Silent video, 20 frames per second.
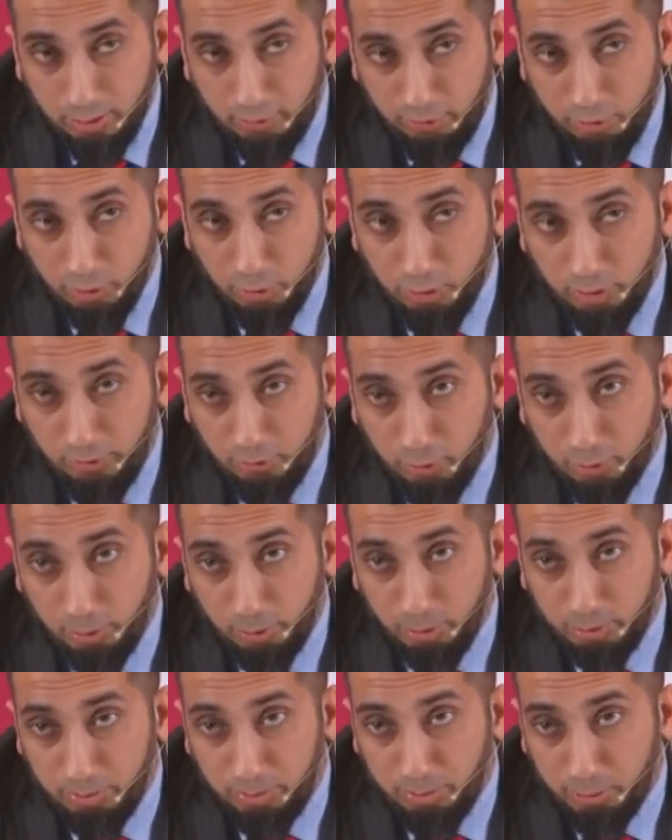if
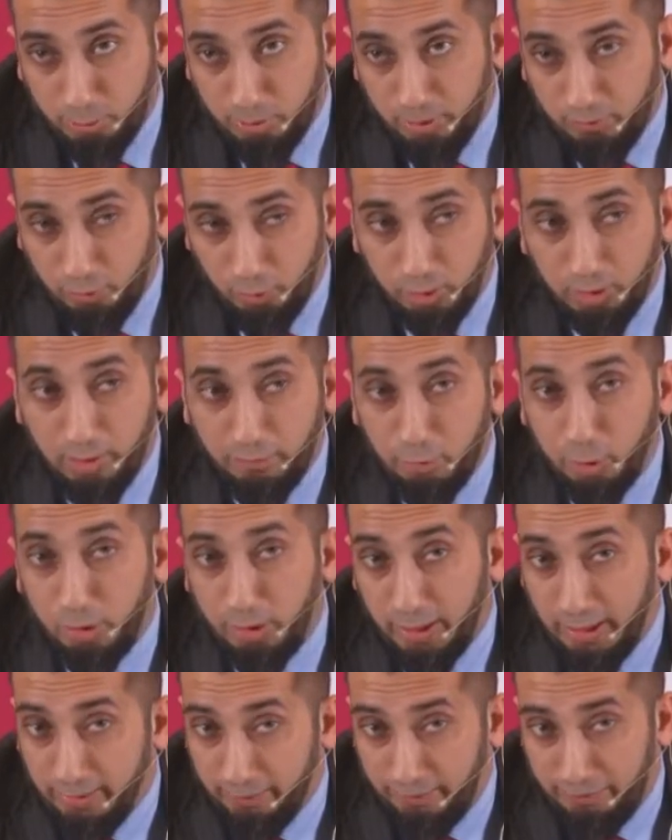you love
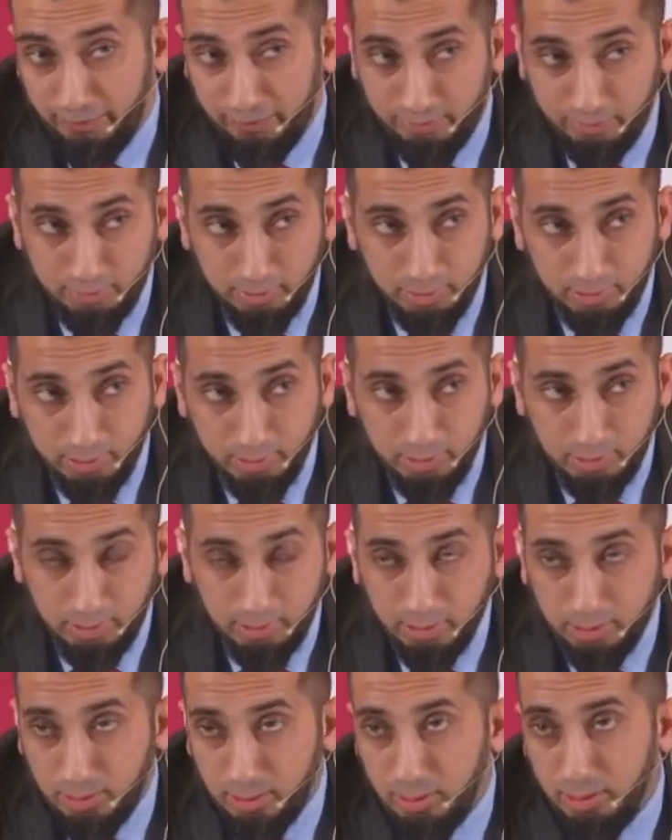your life,
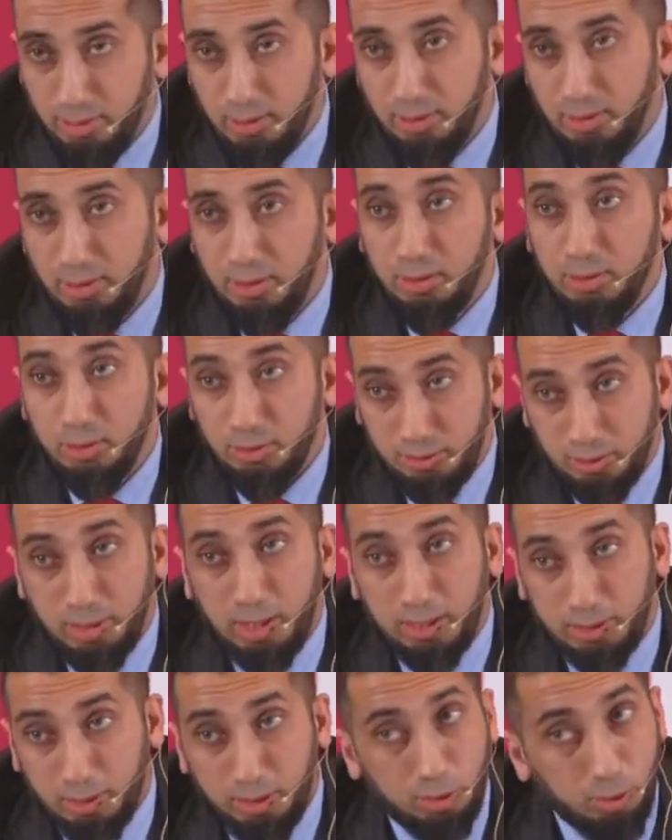
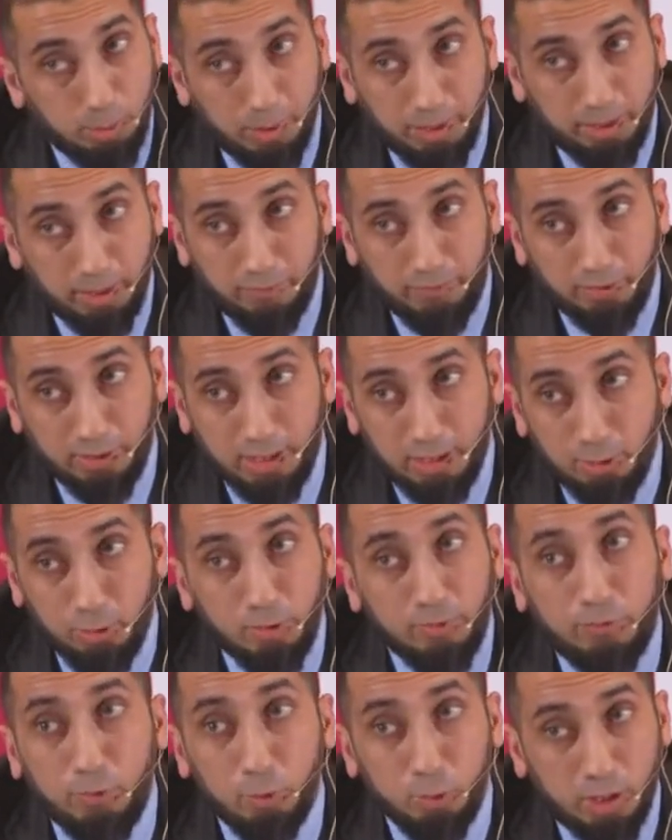then you better not forget.
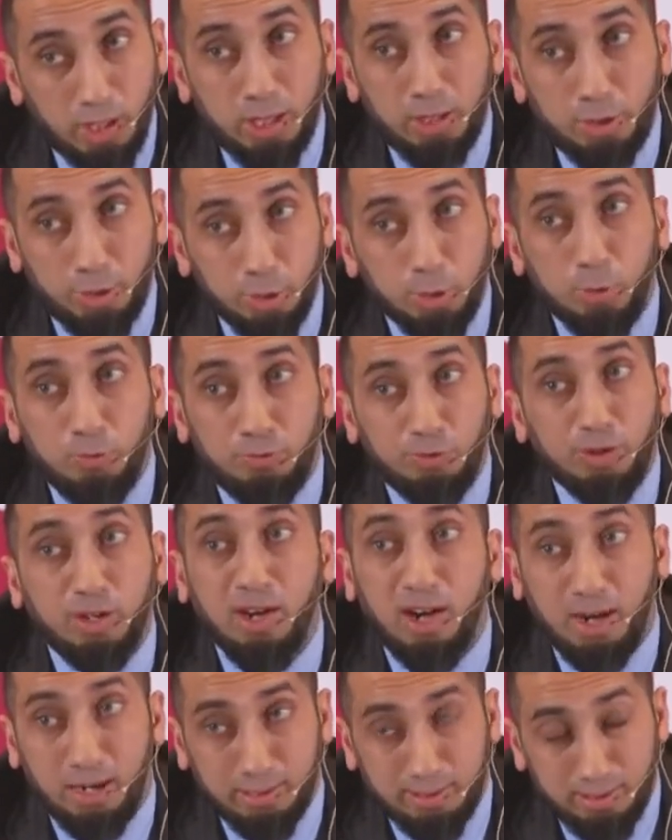If you tell her you
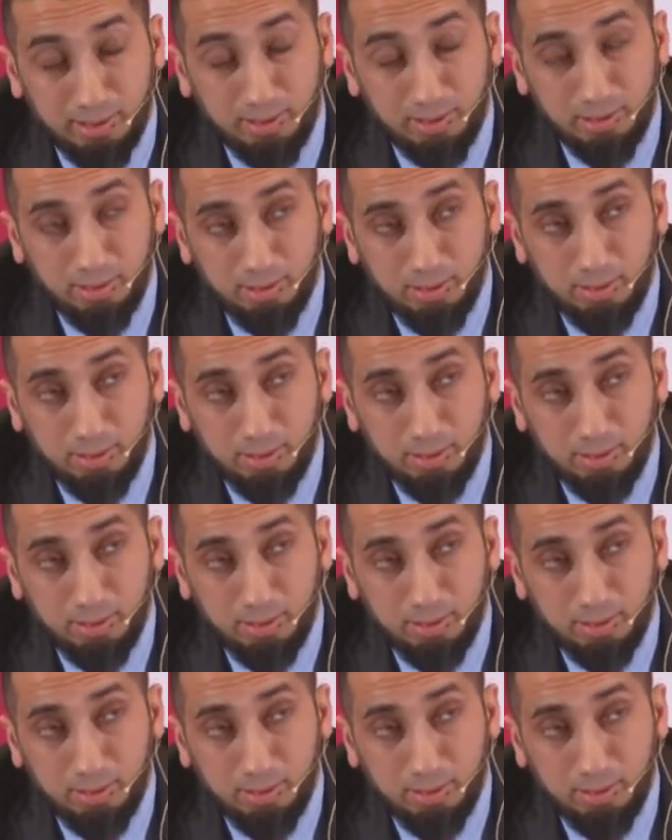forgot,